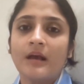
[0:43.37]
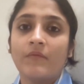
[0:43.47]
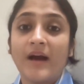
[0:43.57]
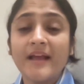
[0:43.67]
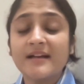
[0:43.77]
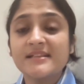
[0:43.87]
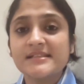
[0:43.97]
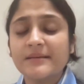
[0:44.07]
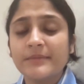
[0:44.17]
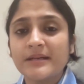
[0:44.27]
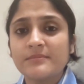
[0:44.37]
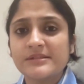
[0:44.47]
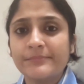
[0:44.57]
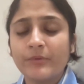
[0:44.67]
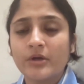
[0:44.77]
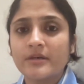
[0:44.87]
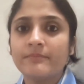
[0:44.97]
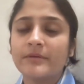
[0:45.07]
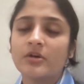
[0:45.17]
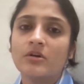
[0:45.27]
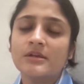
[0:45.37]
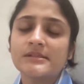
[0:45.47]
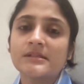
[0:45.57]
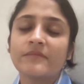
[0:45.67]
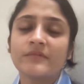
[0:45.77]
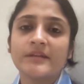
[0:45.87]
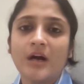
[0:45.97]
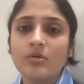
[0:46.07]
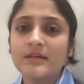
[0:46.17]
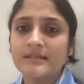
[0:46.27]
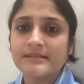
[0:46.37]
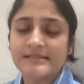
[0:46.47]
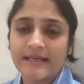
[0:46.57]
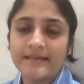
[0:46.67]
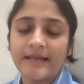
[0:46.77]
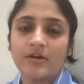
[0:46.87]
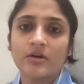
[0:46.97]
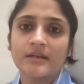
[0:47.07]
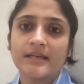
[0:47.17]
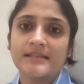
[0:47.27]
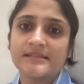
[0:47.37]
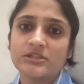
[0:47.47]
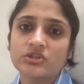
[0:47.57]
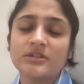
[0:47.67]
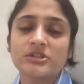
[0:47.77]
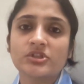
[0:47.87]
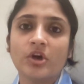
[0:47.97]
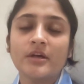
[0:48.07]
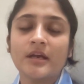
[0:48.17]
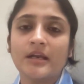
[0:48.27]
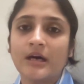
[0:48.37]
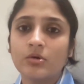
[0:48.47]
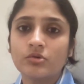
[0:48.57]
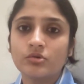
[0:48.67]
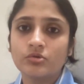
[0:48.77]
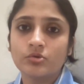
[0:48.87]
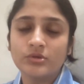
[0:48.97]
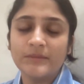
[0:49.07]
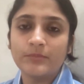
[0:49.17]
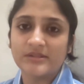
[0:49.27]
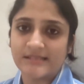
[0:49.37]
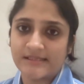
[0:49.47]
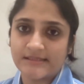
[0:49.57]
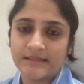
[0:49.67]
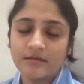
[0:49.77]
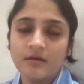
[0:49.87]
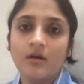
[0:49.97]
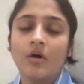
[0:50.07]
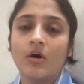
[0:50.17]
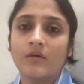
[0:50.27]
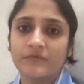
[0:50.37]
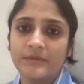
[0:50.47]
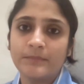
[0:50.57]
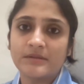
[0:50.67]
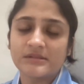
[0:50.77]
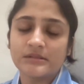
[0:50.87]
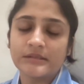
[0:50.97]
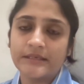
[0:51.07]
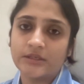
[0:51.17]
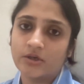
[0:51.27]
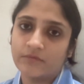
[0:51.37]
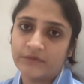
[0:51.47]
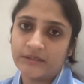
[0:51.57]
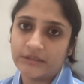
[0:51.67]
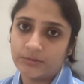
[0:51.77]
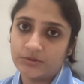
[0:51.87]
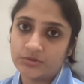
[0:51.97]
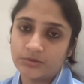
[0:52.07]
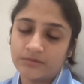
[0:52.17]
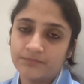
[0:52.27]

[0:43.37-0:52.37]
Why consent becomes important? Because without consent, an organization is not allowed to do the processing of the personal data of the individual.